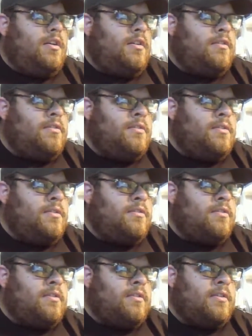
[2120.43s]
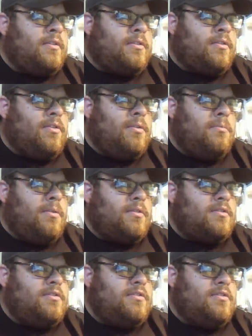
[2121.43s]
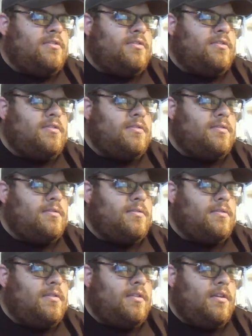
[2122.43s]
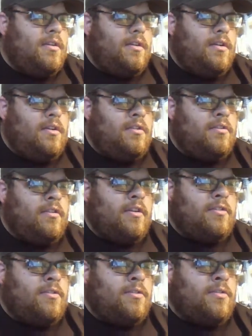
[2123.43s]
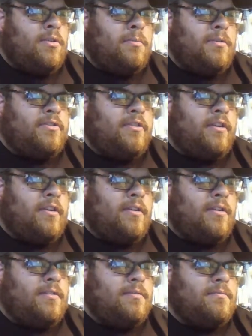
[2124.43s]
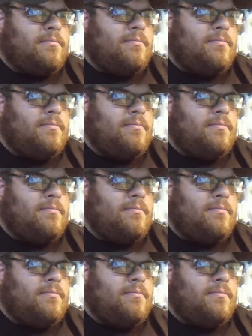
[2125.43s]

So let's look under Chromebooks. So you got two Chromebooks here.